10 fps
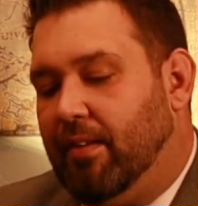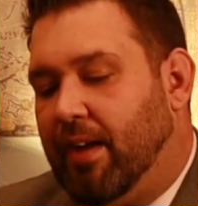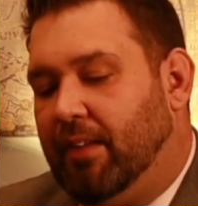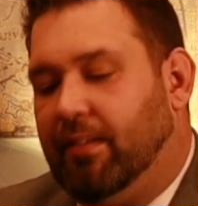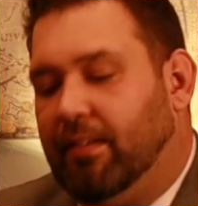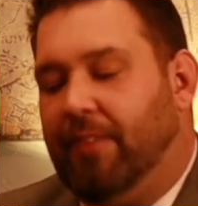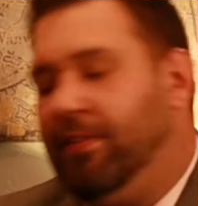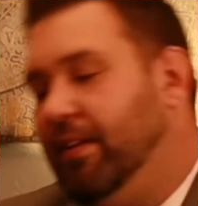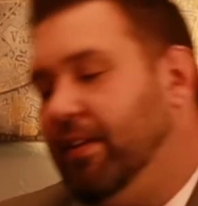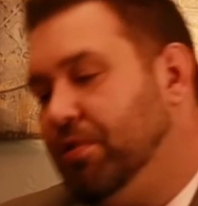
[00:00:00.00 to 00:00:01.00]
I left
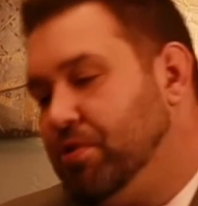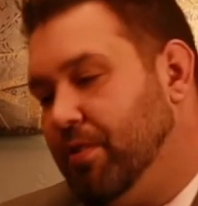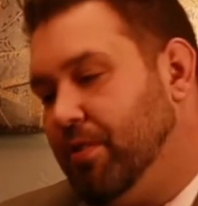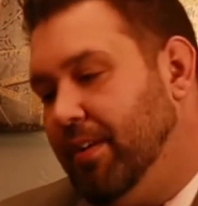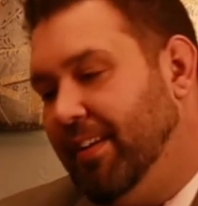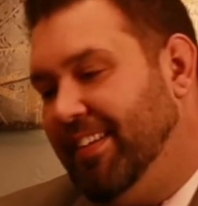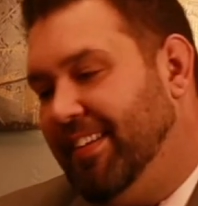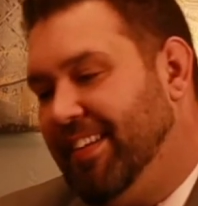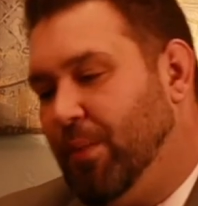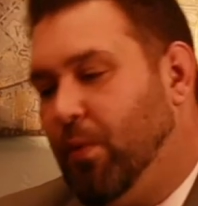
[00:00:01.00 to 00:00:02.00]
the industry,
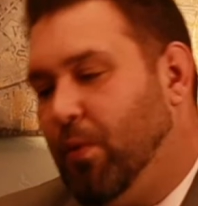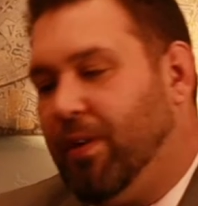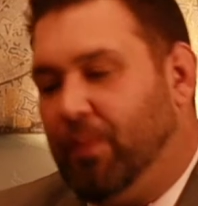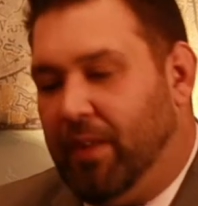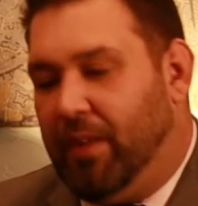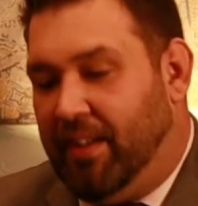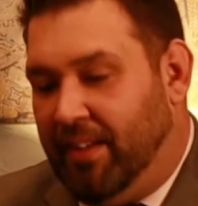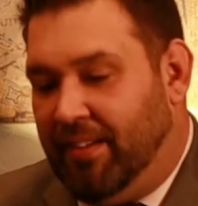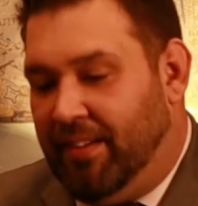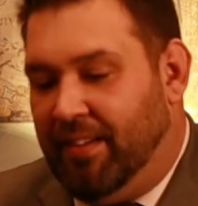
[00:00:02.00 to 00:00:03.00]
I walked away,